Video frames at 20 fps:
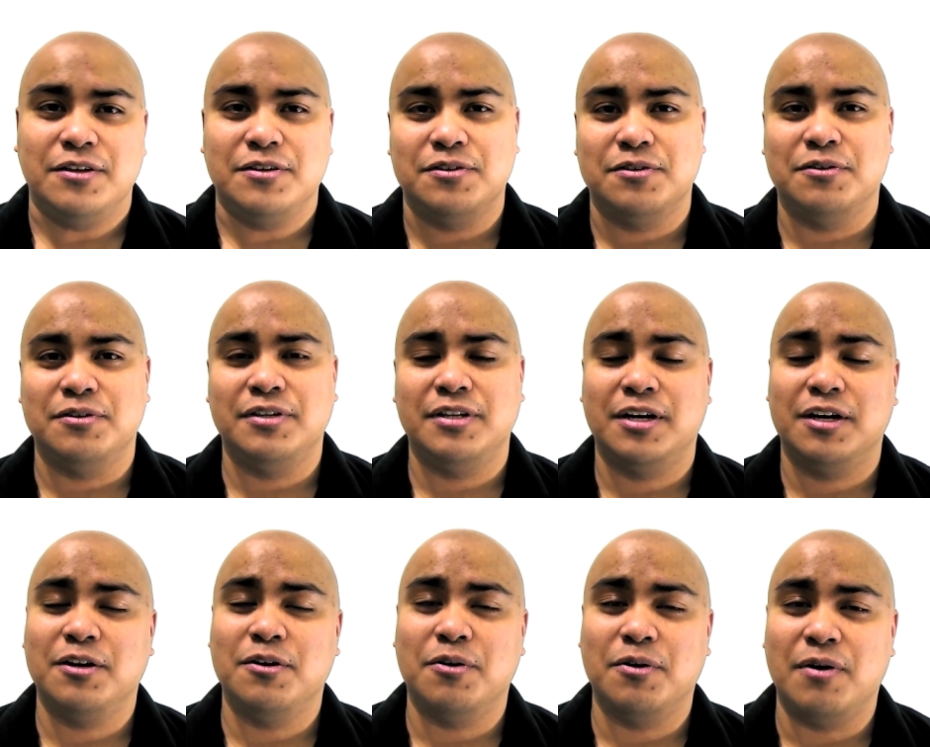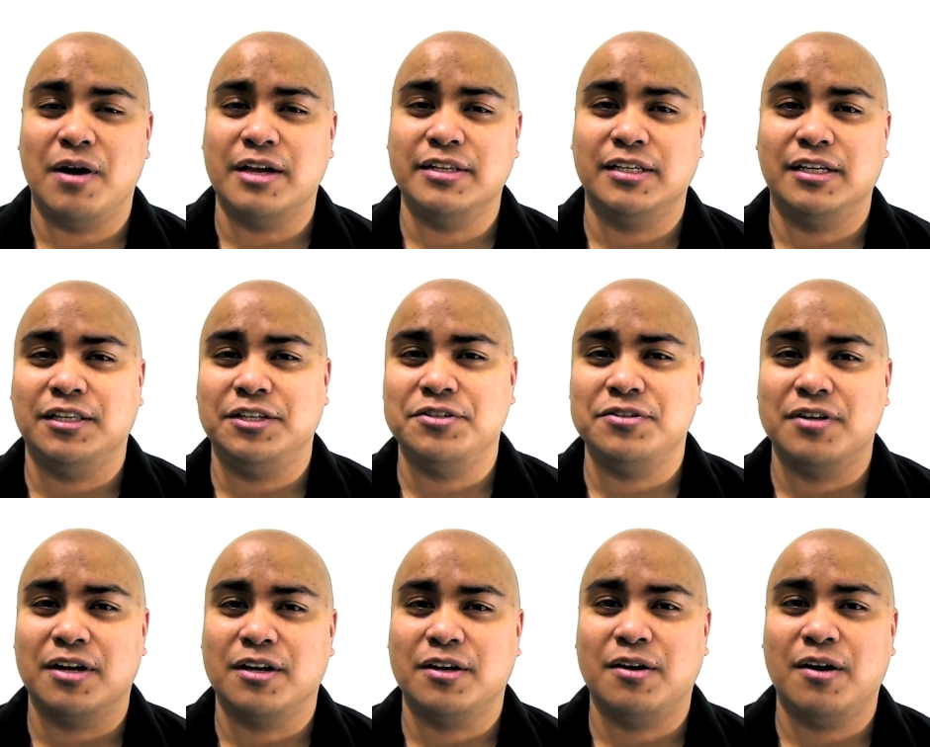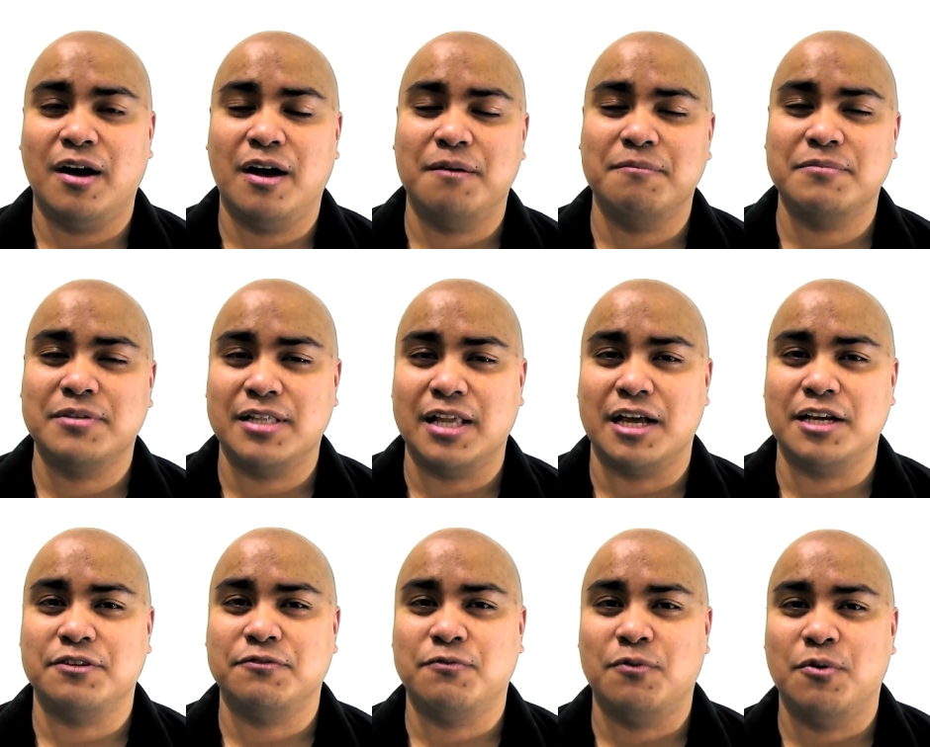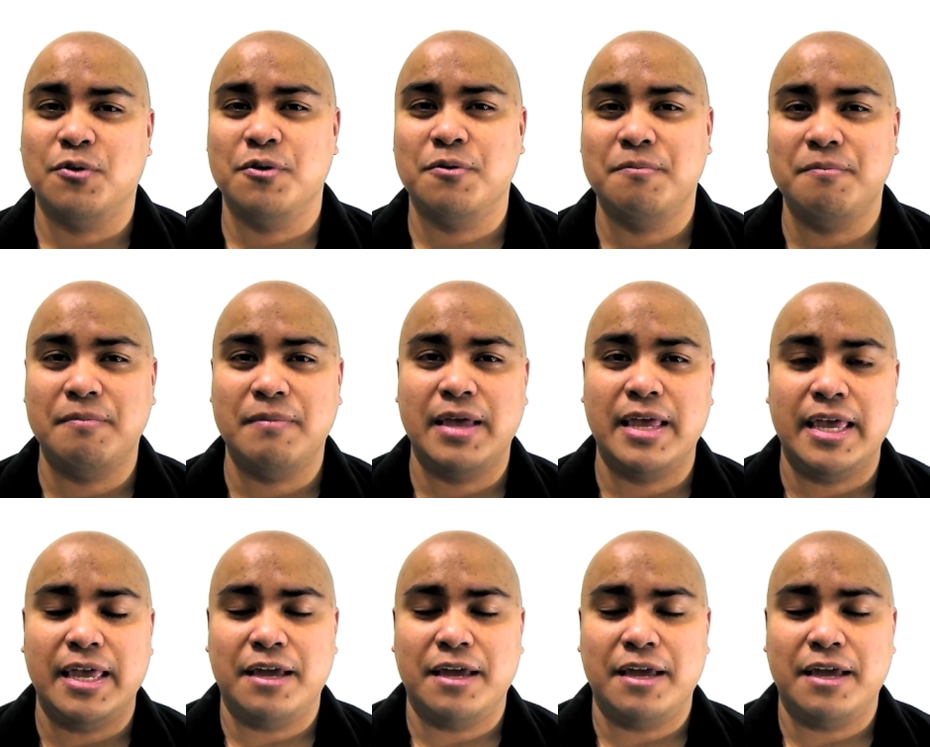join there. Go to hitechlegion.com slash forum.